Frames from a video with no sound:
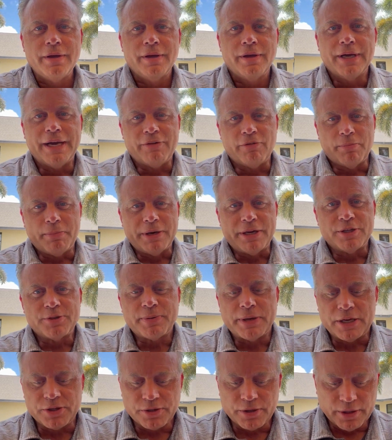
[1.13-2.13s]
Hi everybody, it's
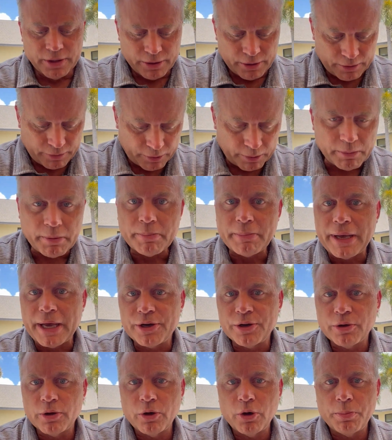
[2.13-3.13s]
Pastor Lillejord from
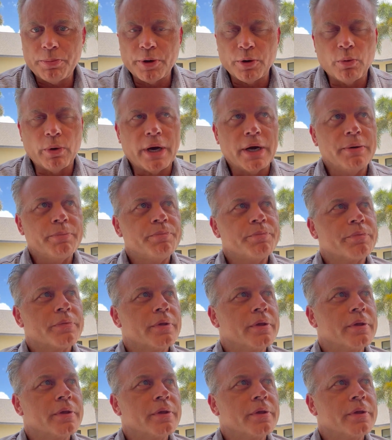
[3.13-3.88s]
Emmanuel. Hope you're well.